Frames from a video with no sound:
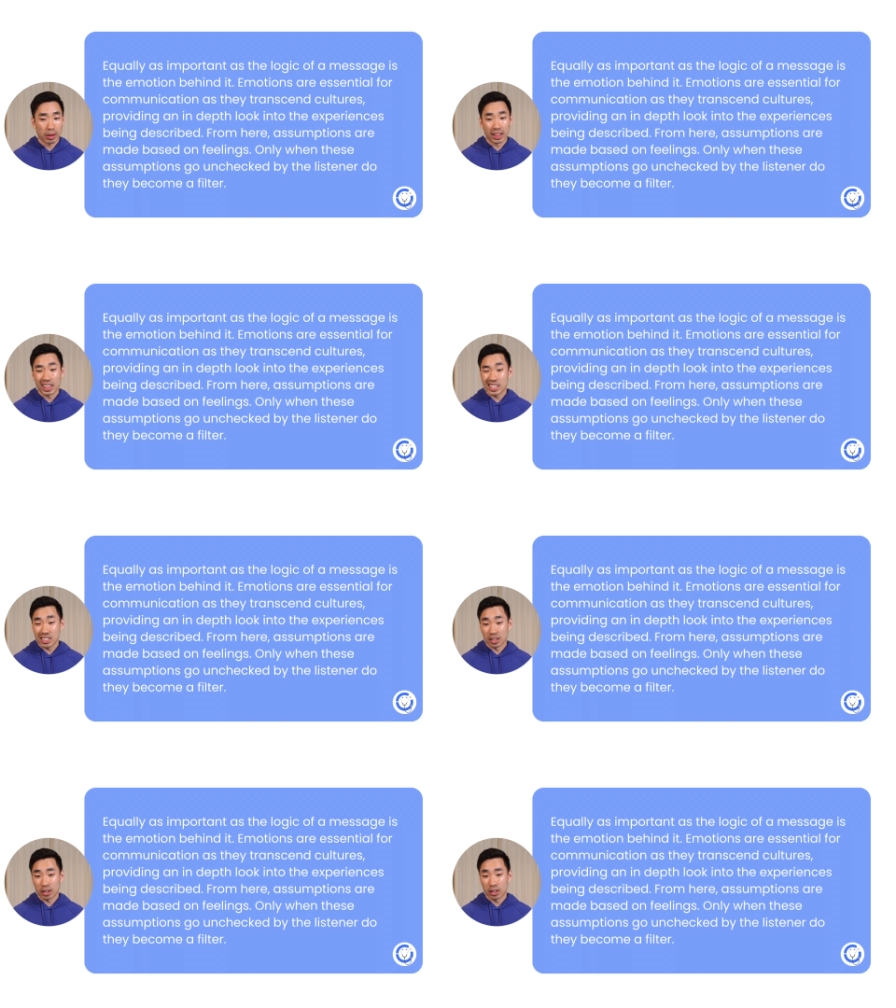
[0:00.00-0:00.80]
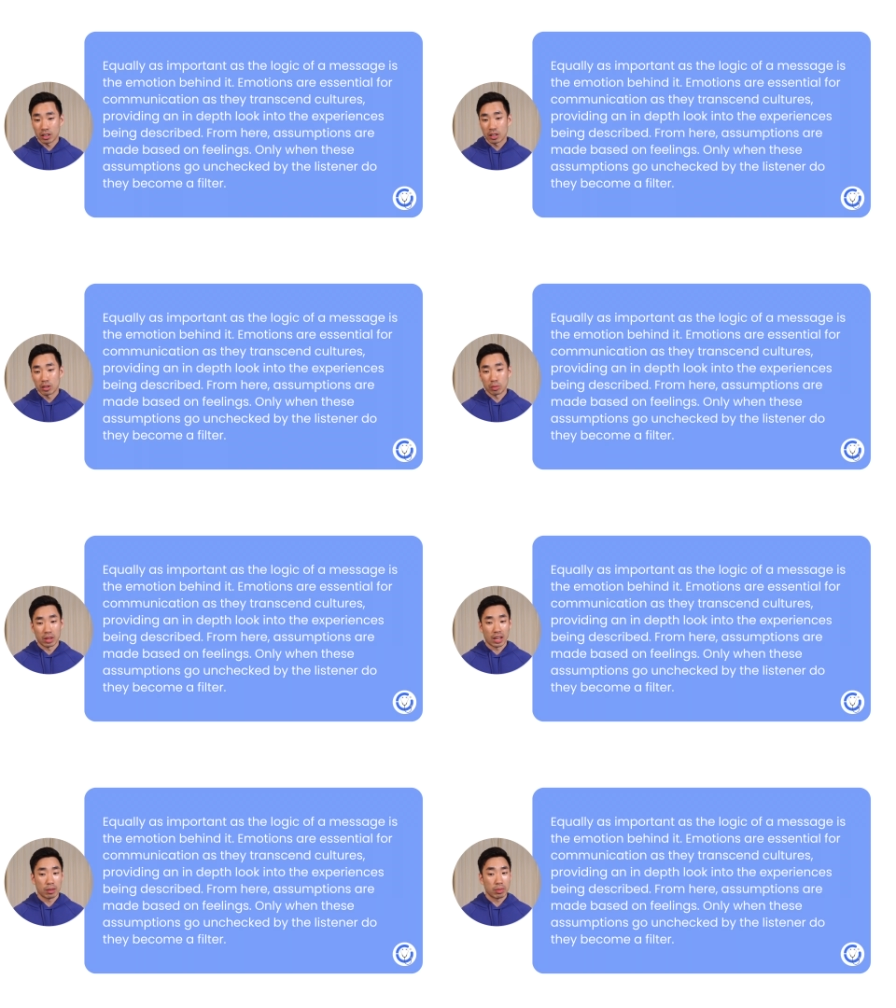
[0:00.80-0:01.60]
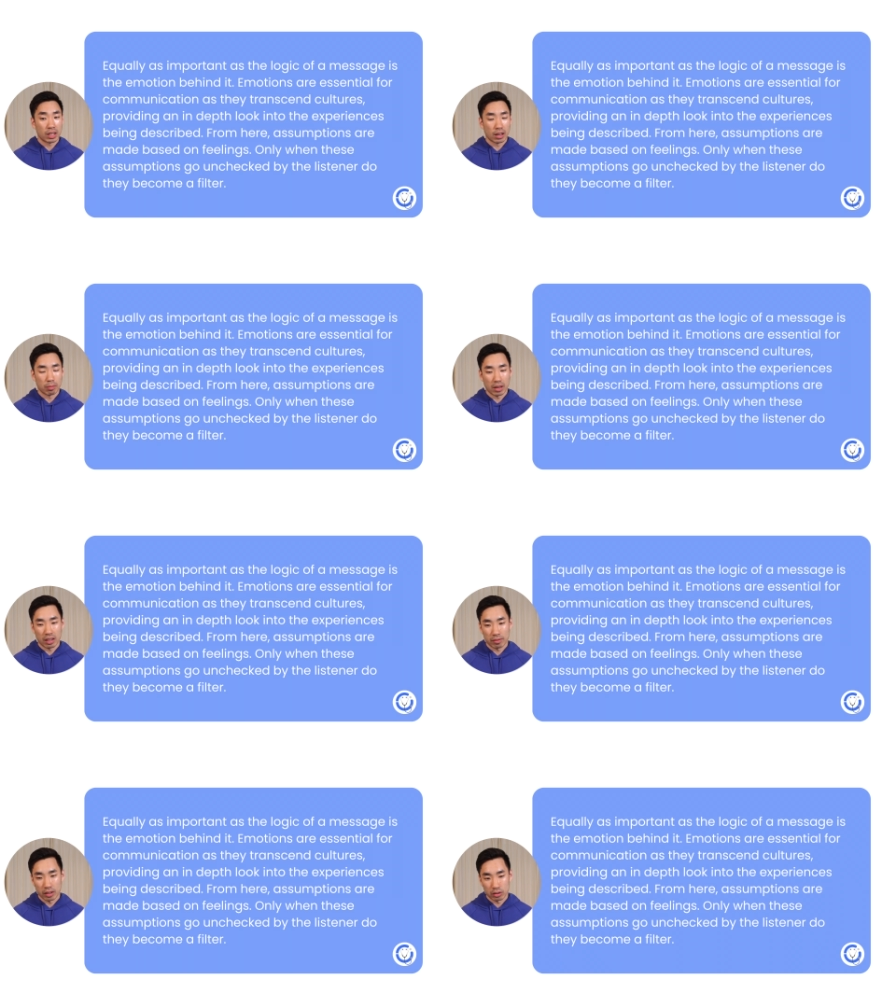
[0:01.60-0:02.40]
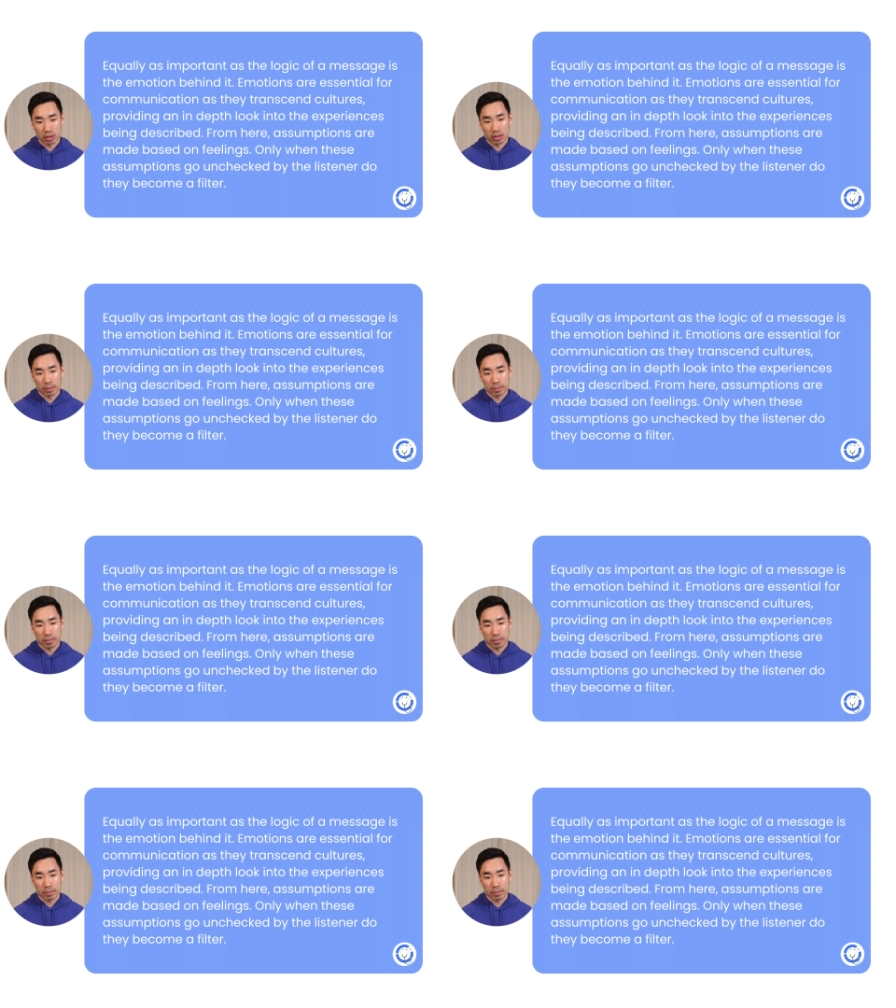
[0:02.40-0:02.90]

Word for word: by the listener do they become a filter.